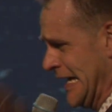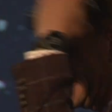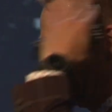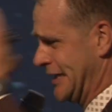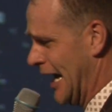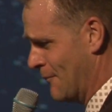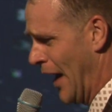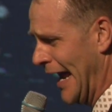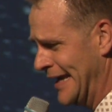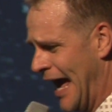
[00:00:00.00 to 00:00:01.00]
to come
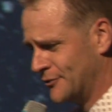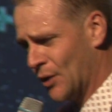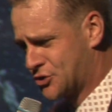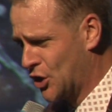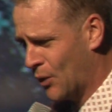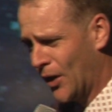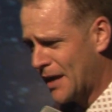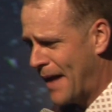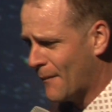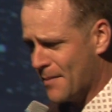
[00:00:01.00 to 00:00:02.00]
right now. Don't you worry
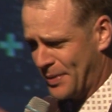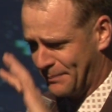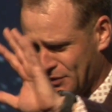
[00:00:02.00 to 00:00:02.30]
about what people